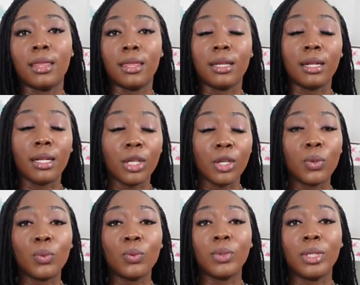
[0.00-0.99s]
the
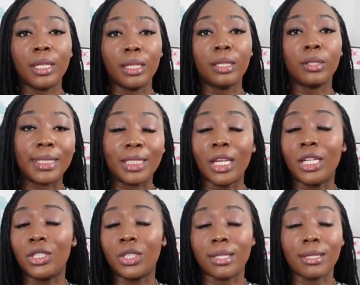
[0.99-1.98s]
new legal
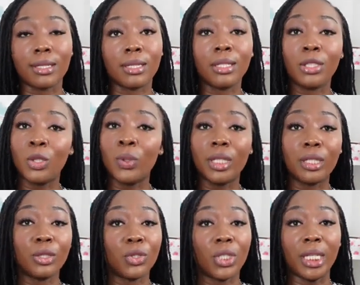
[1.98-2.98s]
changes, new
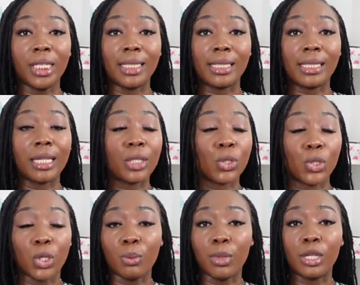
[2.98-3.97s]
legal changes in
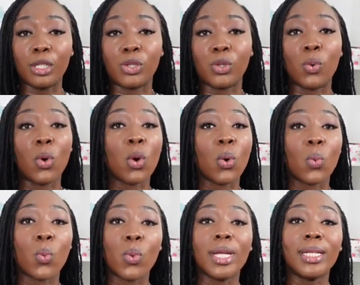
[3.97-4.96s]
Germany. So
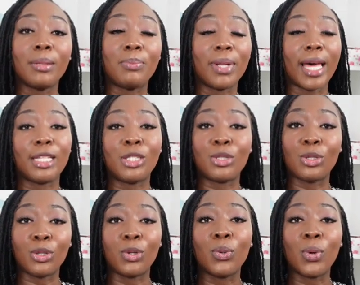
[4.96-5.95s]
what applies to
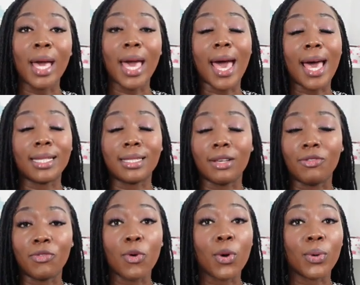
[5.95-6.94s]
you as a
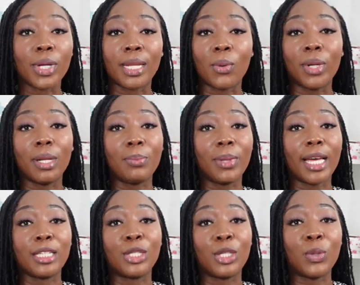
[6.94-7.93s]
foreigner, what
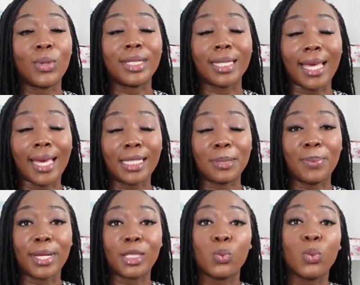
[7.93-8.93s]
applies to you as an
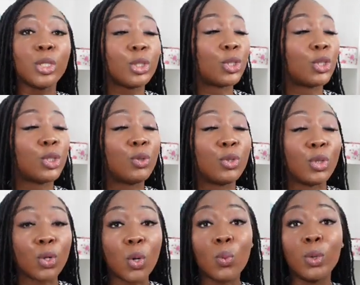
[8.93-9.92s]
expert? what you should
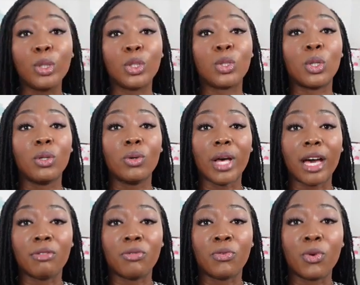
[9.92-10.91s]
know, what you should look
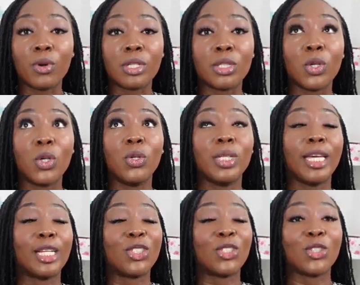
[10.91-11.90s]
out for so you don't
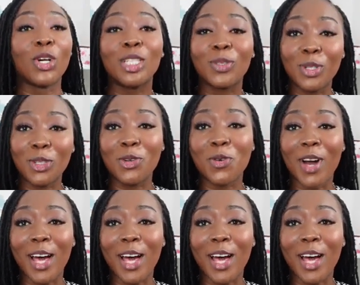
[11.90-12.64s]
get shocked when you go